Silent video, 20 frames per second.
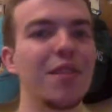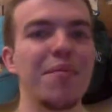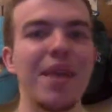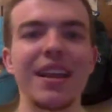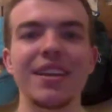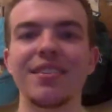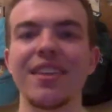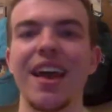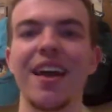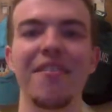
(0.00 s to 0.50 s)

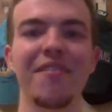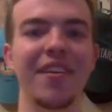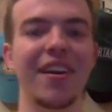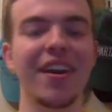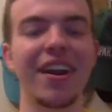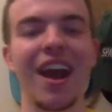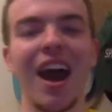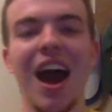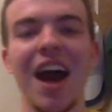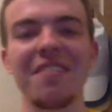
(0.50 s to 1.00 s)
makes that
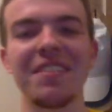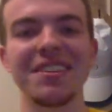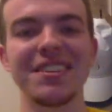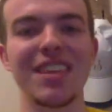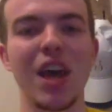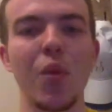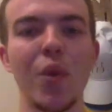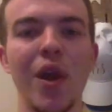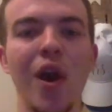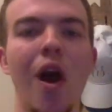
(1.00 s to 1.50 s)
very obvious,
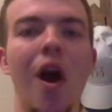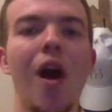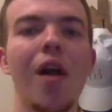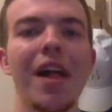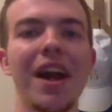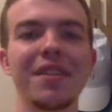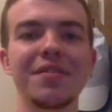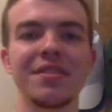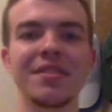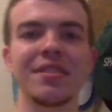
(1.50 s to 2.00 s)
that we all
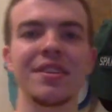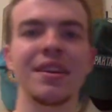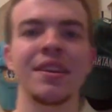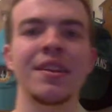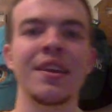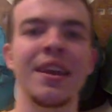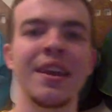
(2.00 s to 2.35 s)
have sin